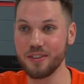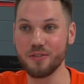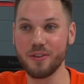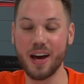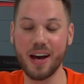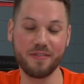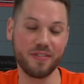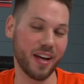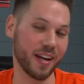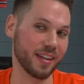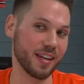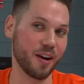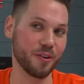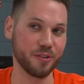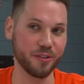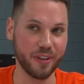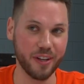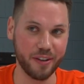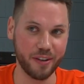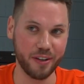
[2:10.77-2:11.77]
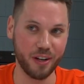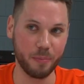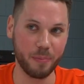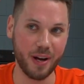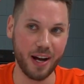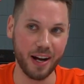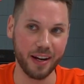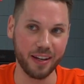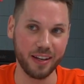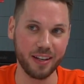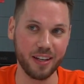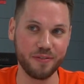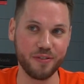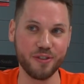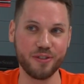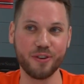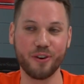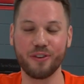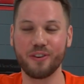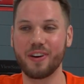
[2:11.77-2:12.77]
You have that calculator in your pocket. If
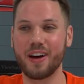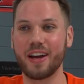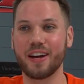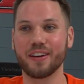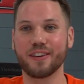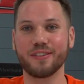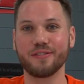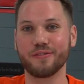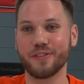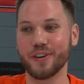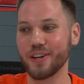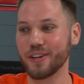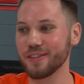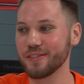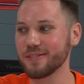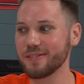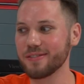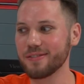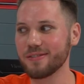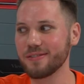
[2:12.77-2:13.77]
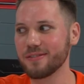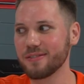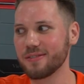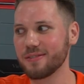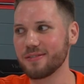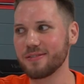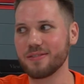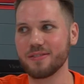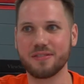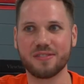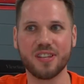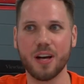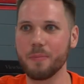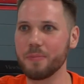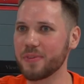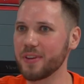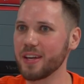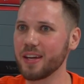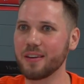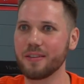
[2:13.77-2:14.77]
you don't know how to convert
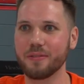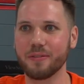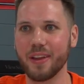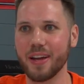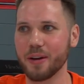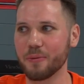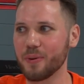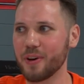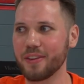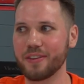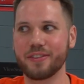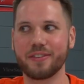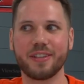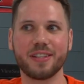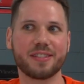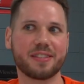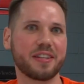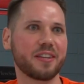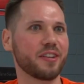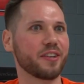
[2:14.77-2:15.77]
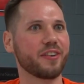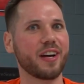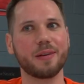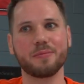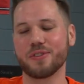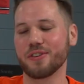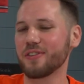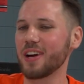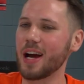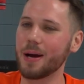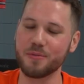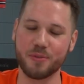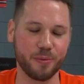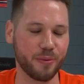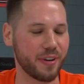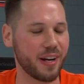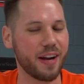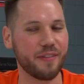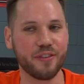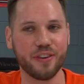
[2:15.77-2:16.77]
something, like whether it's kilograms to grams or
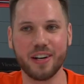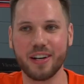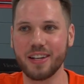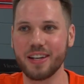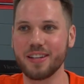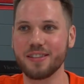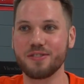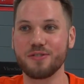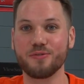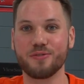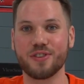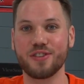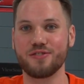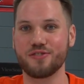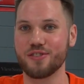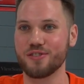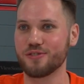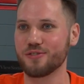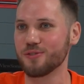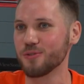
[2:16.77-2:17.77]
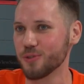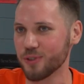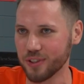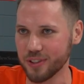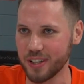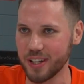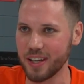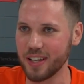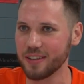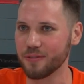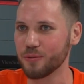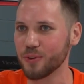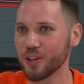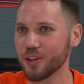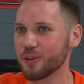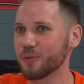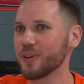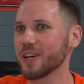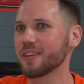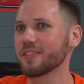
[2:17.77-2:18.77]
whatever it is, you can just Google it and
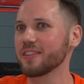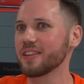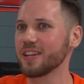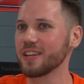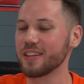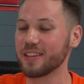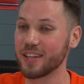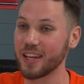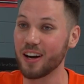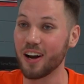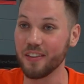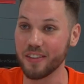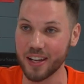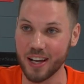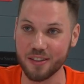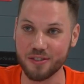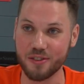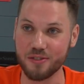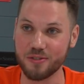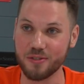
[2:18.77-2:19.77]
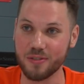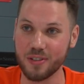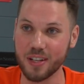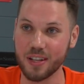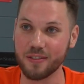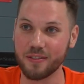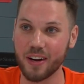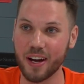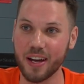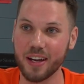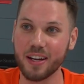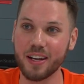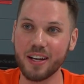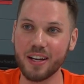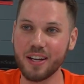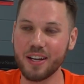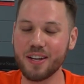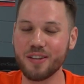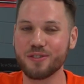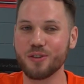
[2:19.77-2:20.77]
really quickly get all the answers you need, right?
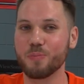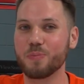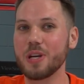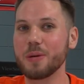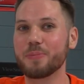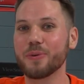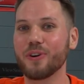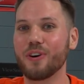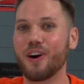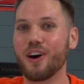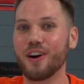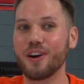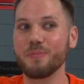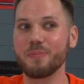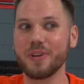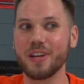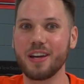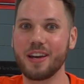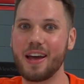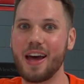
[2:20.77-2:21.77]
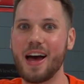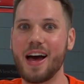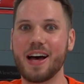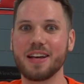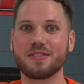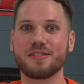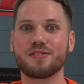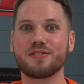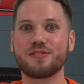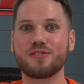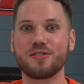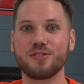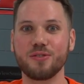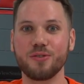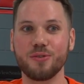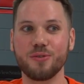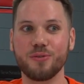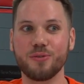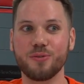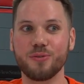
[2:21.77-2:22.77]
So people aren't being asked
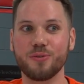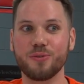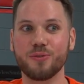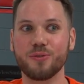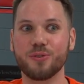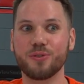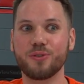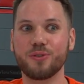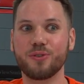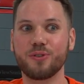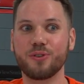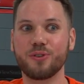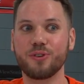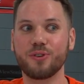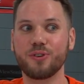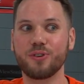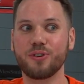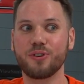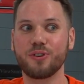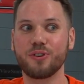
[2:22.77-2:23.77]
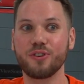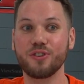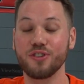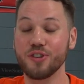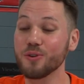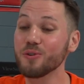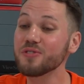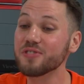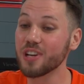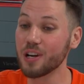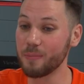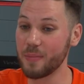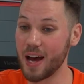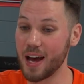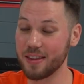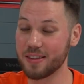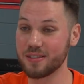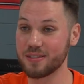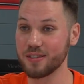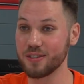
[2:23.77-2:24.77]
to use their
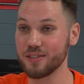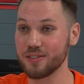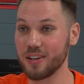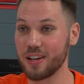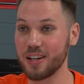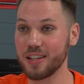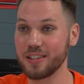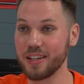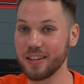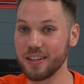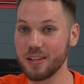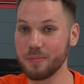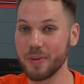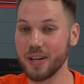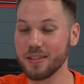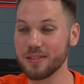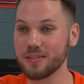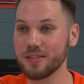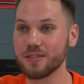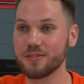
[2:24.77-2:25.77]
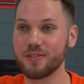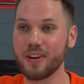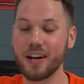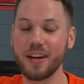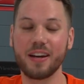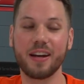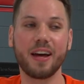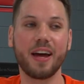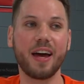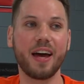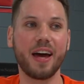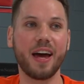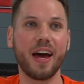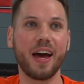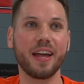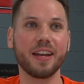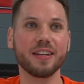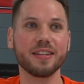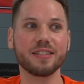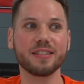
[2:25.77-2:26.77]
math skills on a daily basis, right?
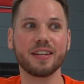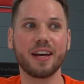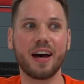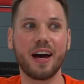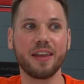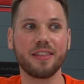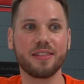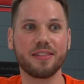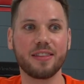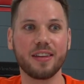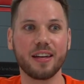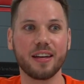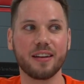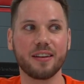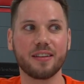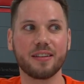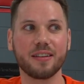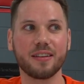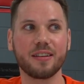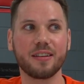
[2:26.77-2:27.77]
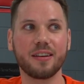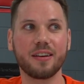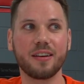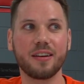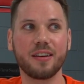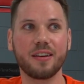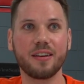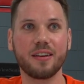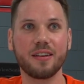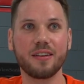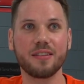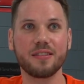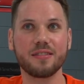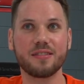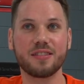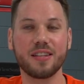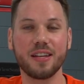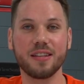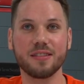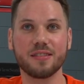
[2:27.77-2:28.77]
And I think
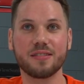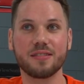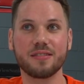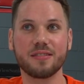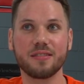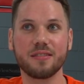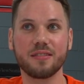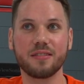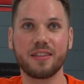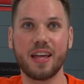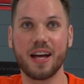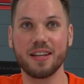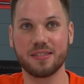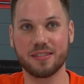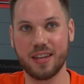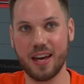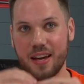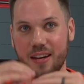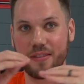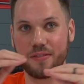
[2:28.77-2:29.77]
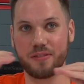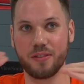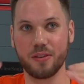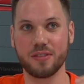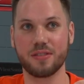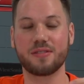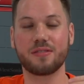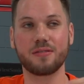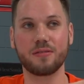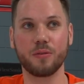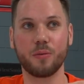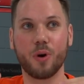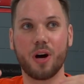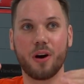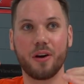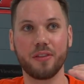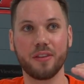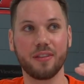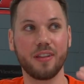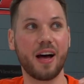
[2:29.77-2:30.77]
since that's kind of the
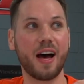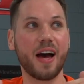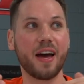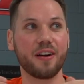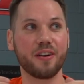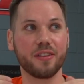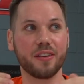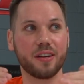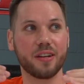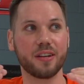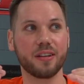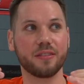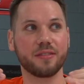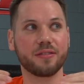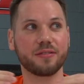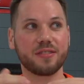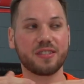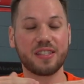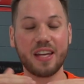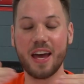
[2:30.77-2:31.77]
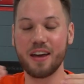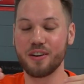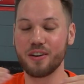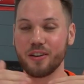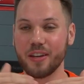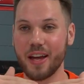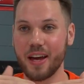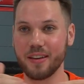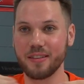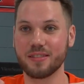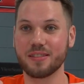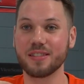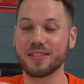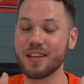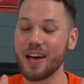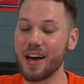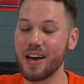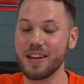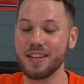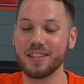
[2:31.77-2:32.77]
line or the standard that
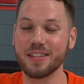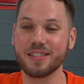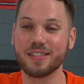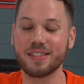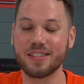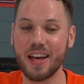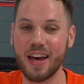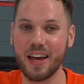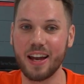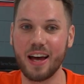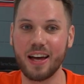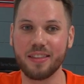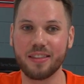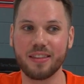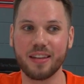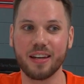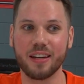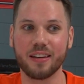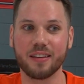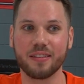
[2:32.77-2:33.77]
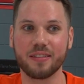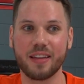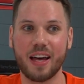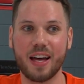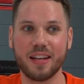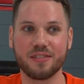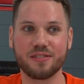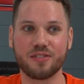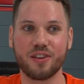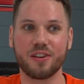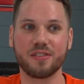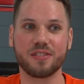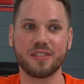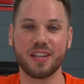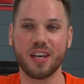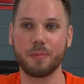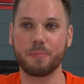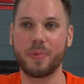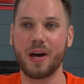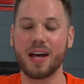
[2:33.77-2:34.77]
society has set, I think that starts to
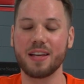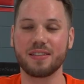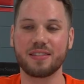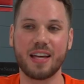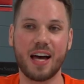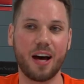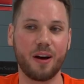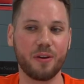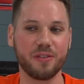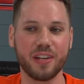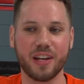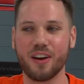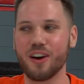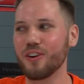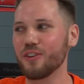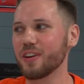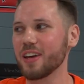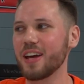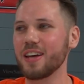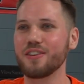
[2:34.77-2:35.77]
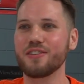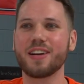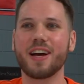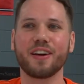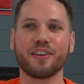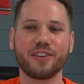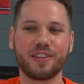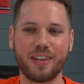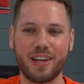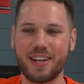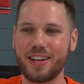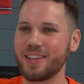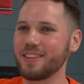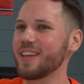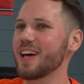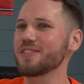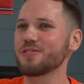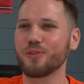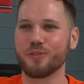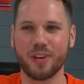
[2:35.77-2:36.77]
get passed down. It's like, okay, you're not good at it,
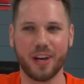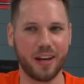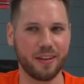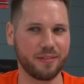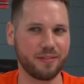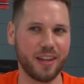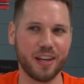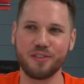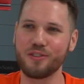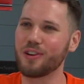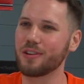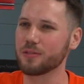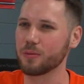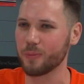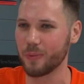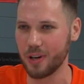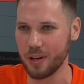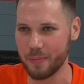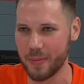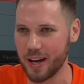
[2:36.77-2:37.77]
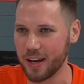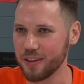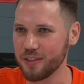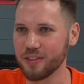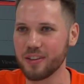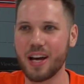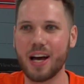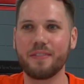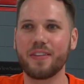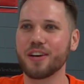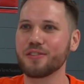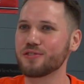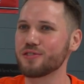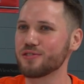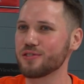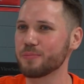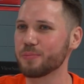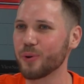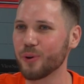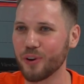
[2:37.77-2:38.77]
that's okay. You don't have to worry about it. You'll have extra
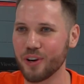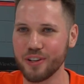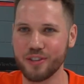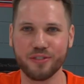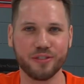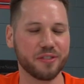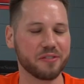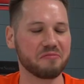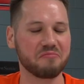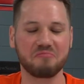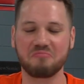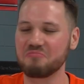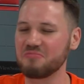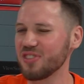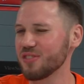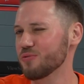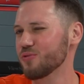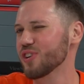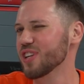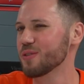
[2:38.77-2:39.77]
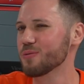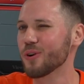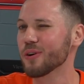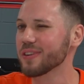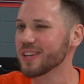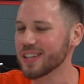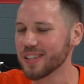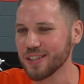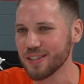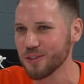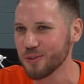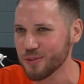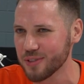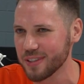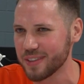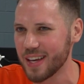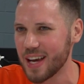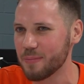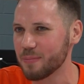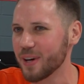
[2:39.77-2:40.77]
support. You really won't need to use
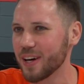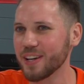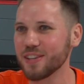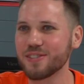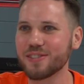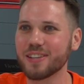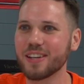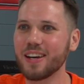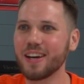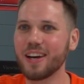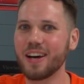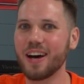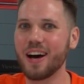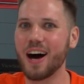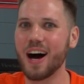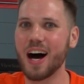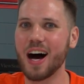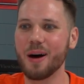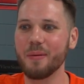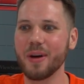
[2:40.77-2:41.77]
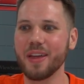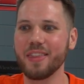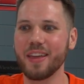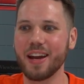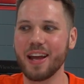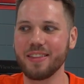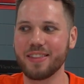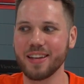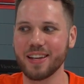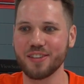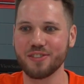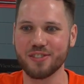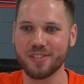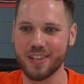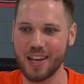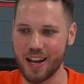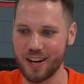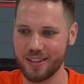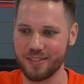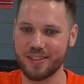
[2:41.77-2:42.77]
it that much. And then I think it just
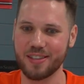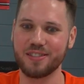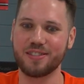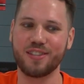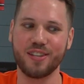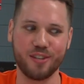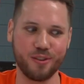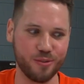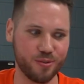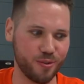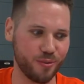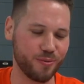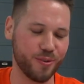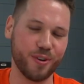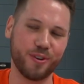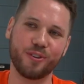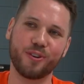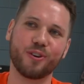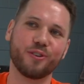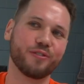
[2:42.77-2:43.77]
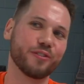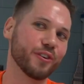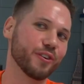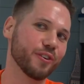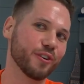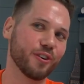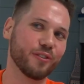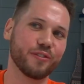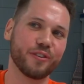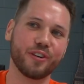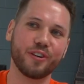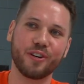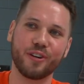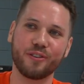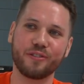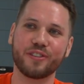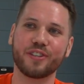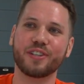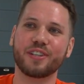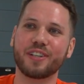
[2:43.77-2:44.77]
kind of continues to roll over and over and
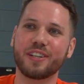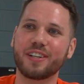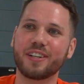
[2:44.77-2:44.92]
over.